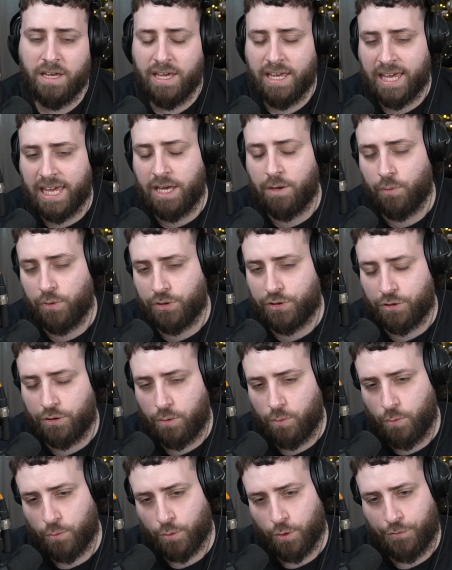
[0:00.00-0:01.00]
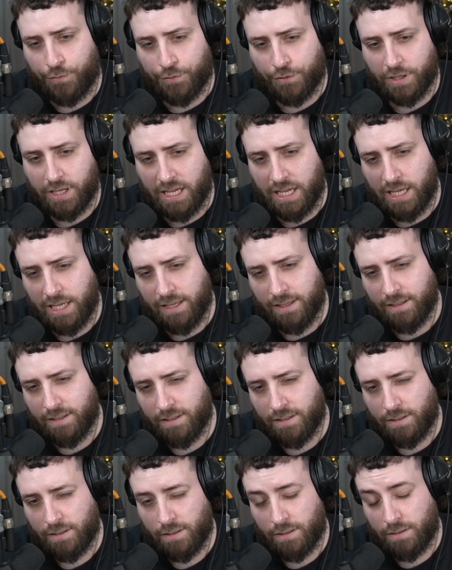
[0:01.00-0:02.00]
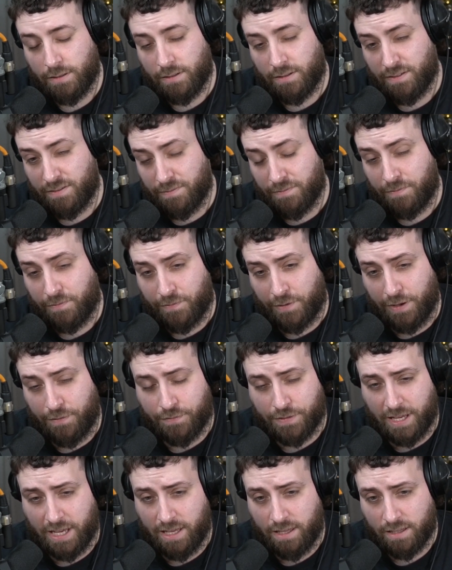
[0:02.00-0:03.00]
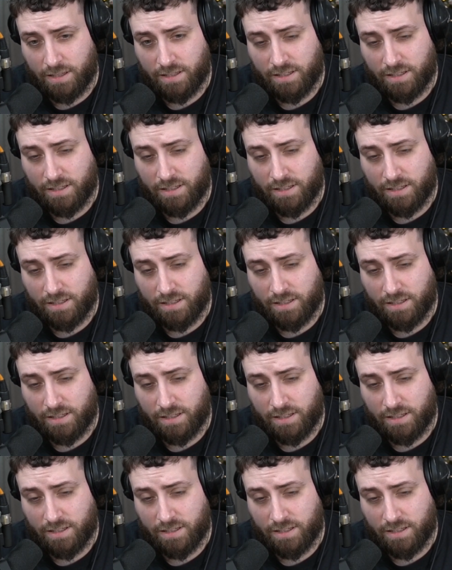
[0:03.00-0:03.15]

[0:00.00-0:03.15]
He will do roughly 50,